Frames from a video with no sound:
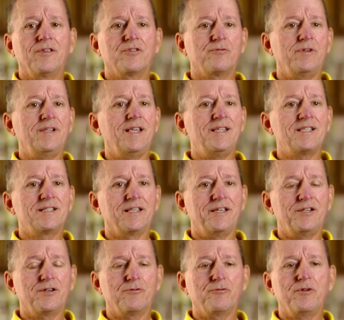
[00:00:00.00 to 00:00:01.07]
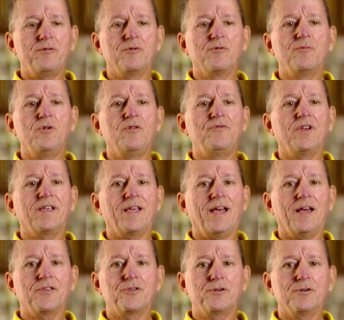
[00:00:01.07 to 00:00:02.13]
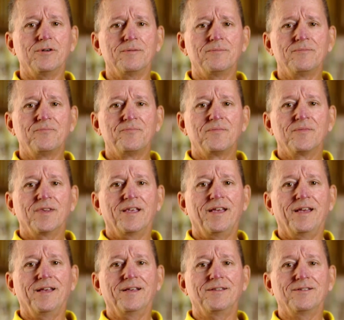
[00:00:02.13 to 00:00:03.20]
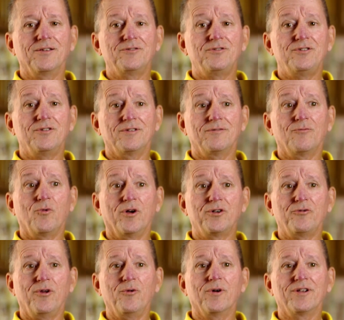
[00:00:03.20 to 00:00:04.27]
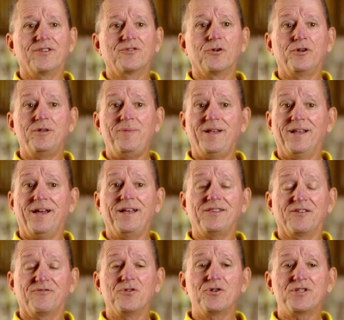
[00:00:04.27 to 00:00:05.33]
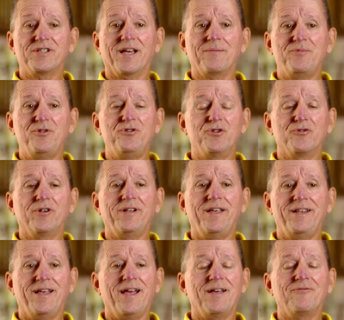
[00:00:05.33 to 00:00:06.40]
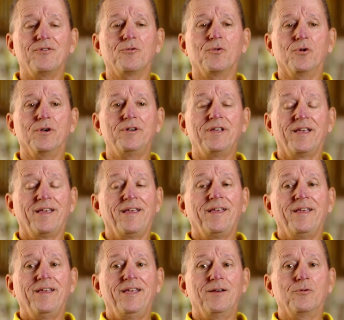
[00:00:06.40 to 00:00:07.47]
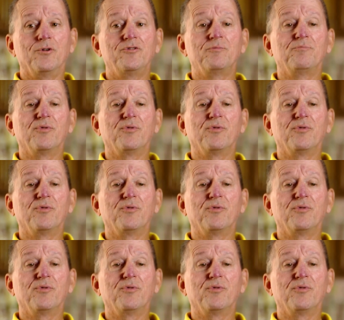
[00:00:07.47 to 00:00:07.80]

Three days later, we removed the catheter and you're uh, wondering what it's going to be like the first time you urinate afterward. It was